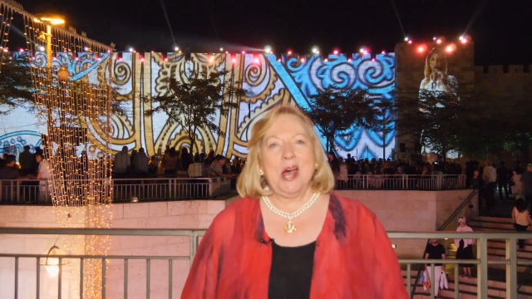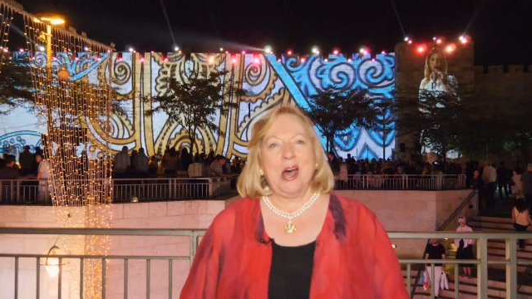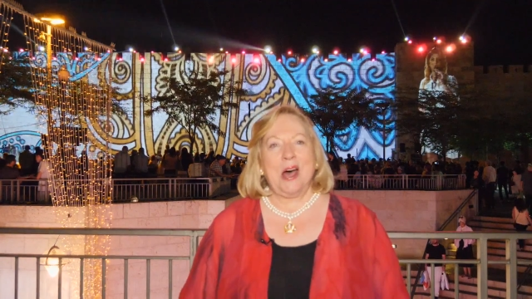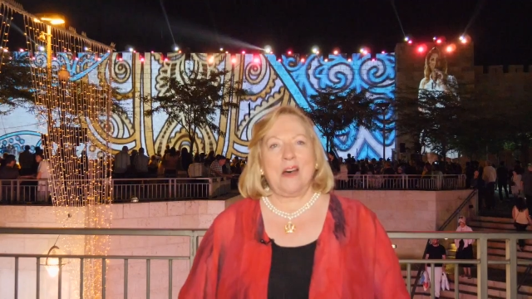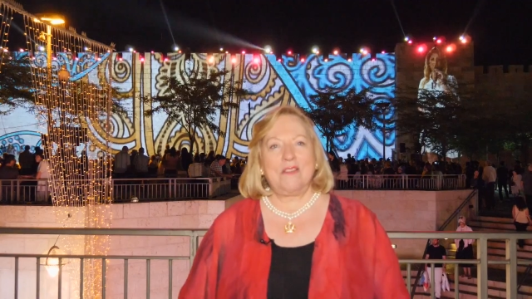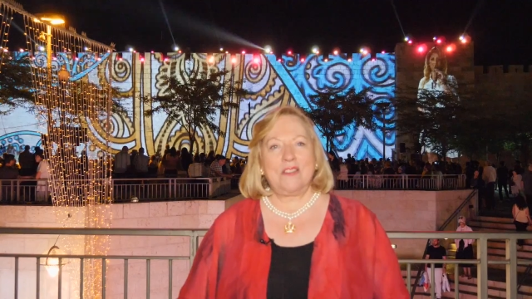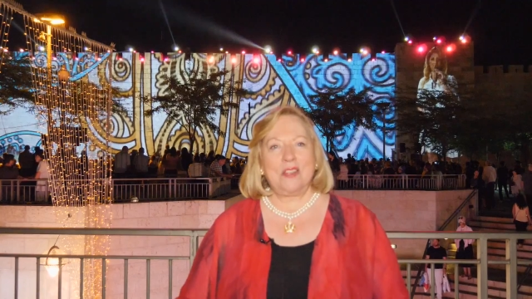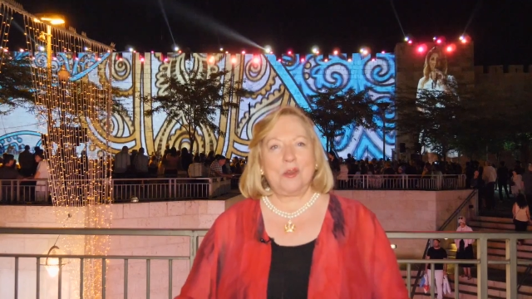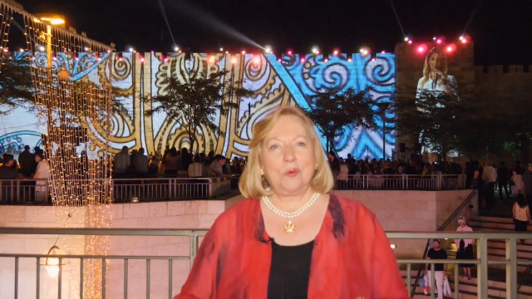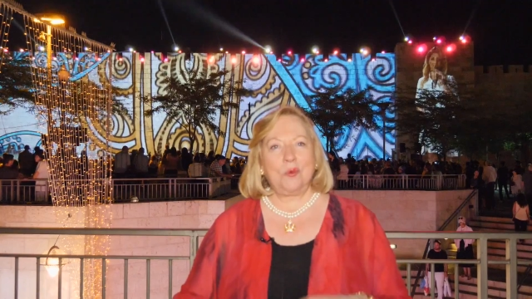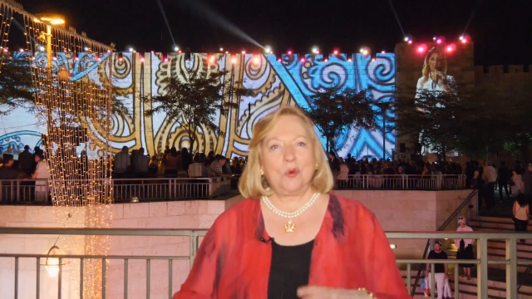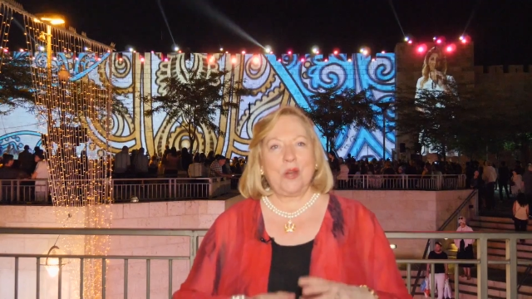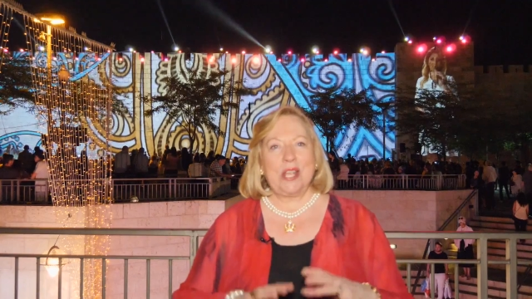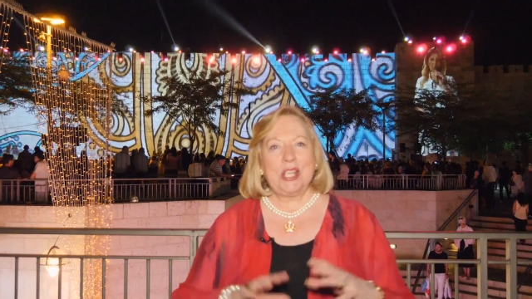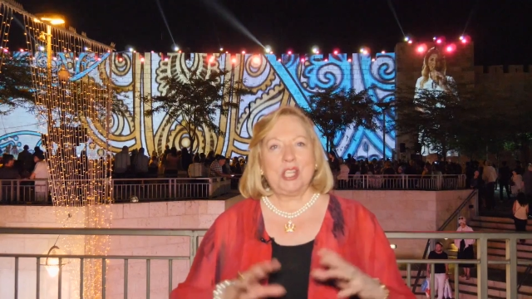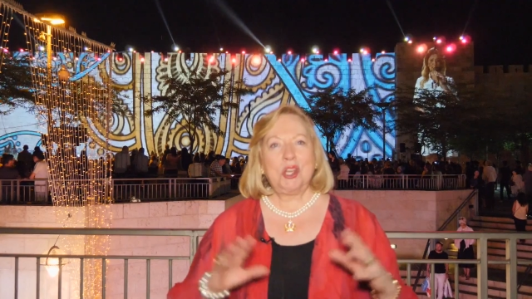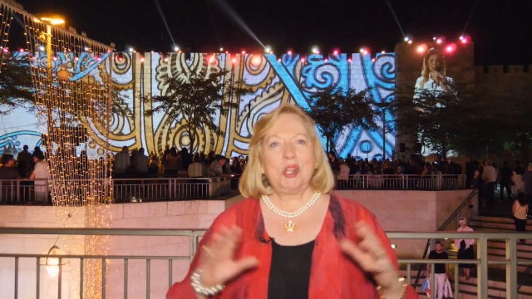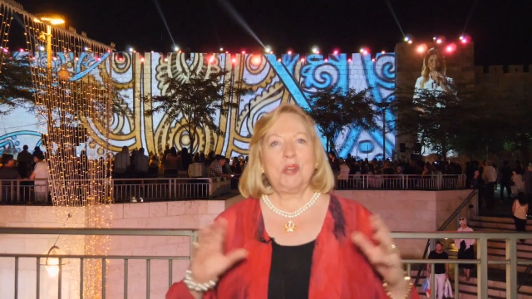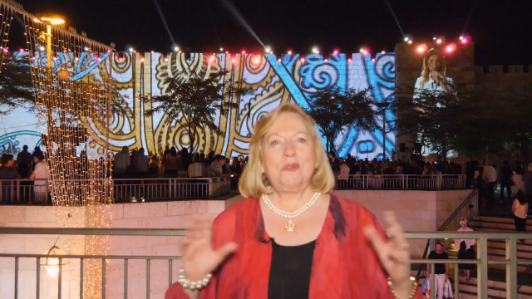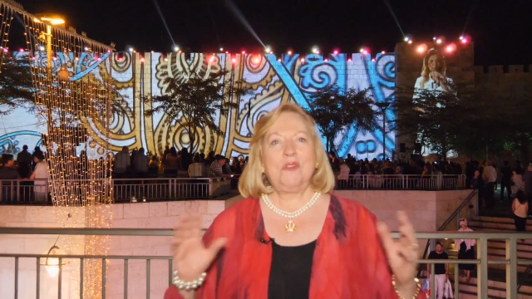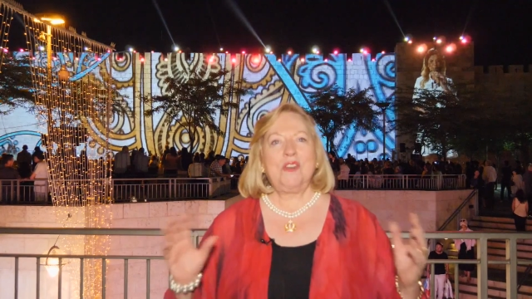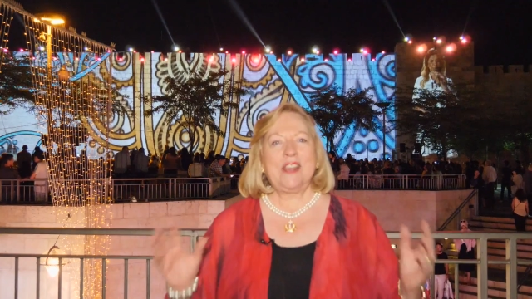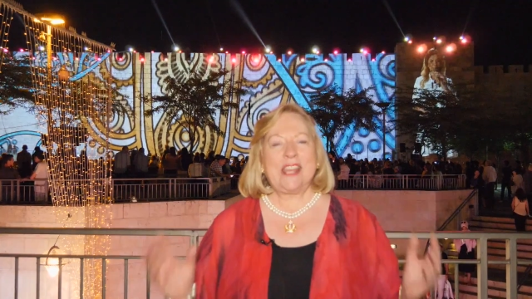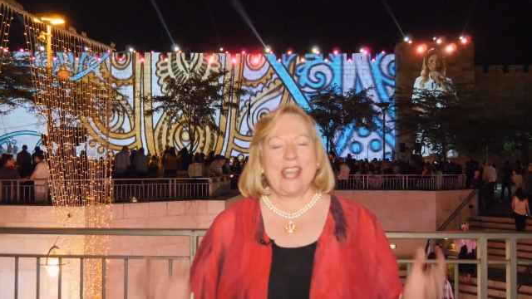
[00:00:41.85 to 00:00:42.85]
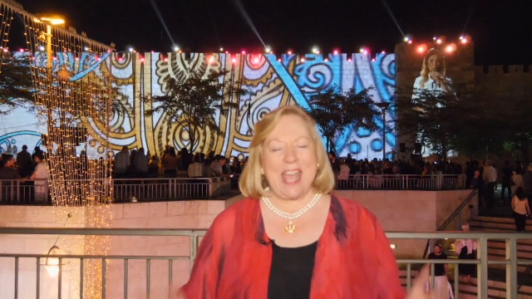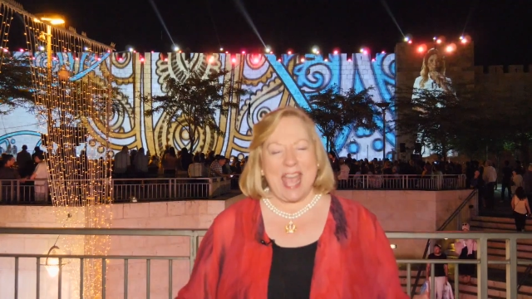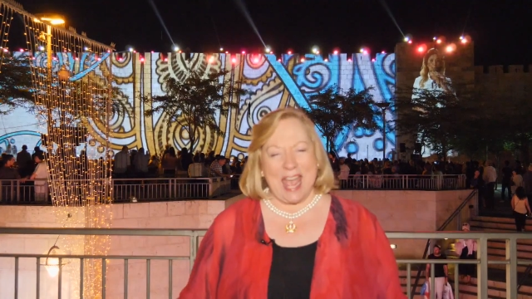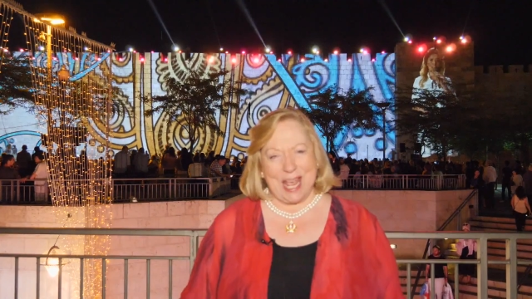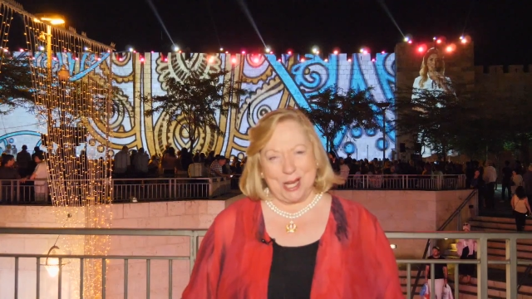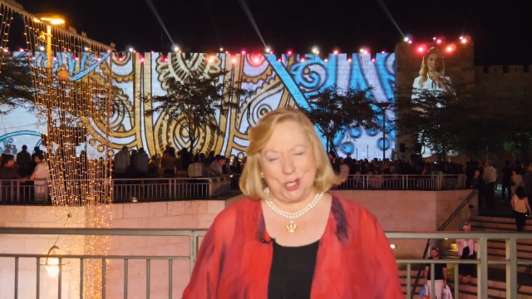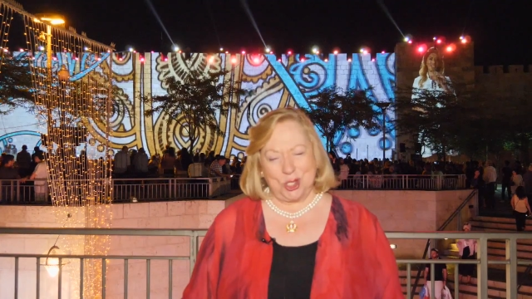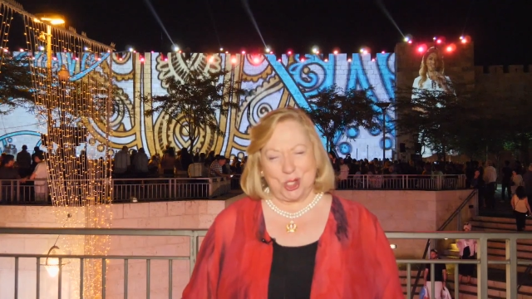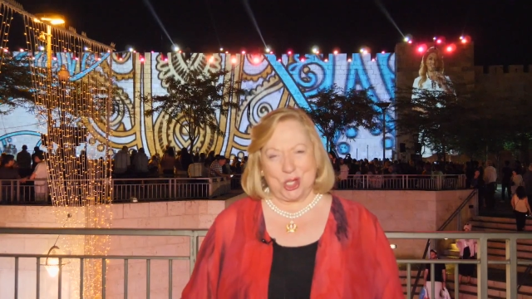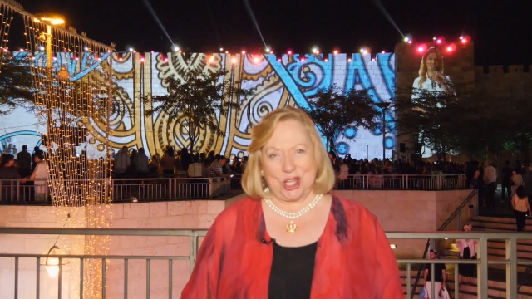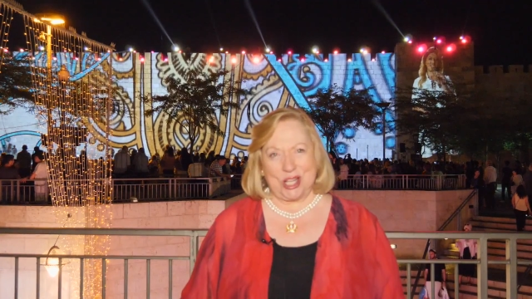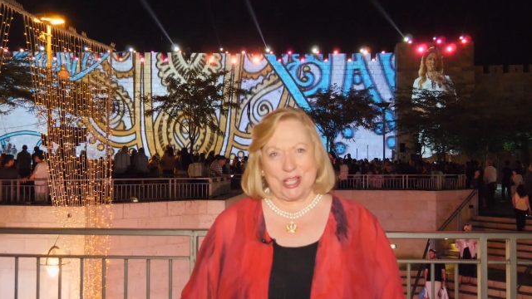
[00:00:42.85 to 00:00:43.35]
of the
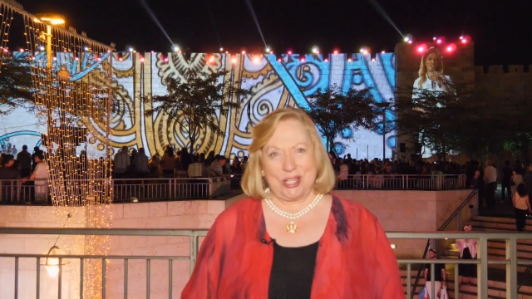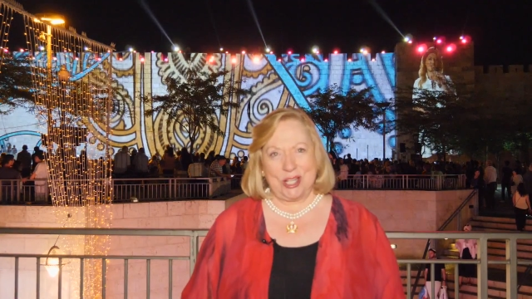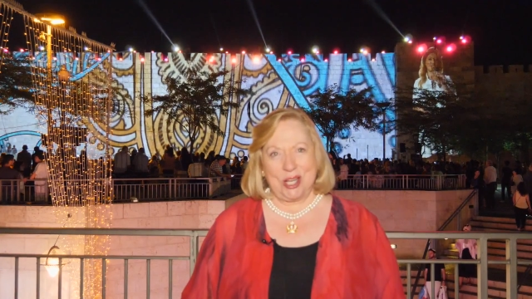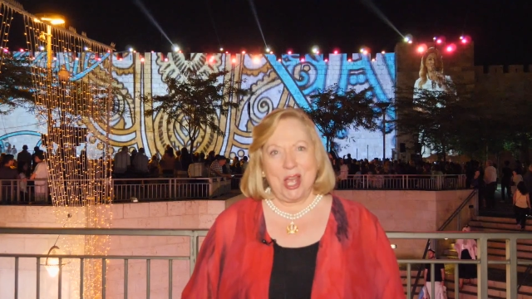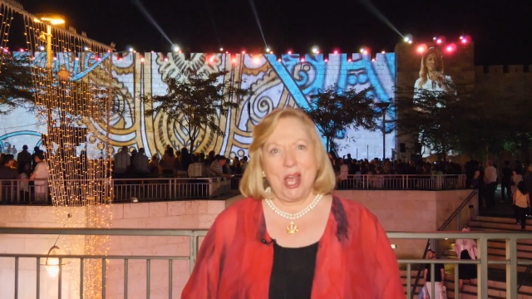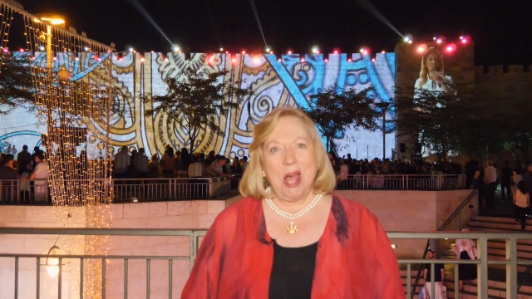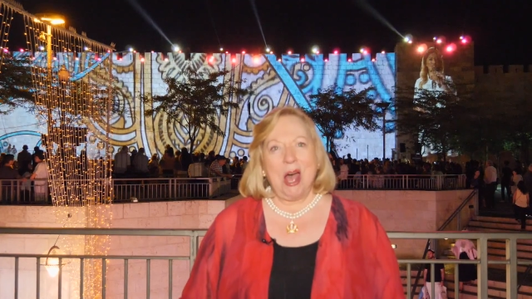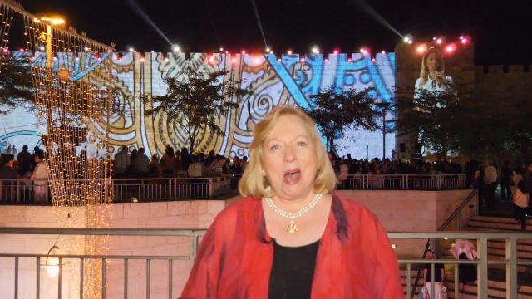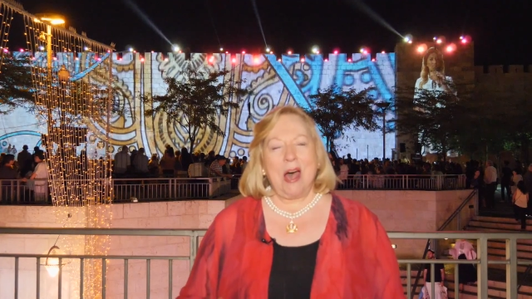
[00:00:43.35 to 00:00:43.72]
reunification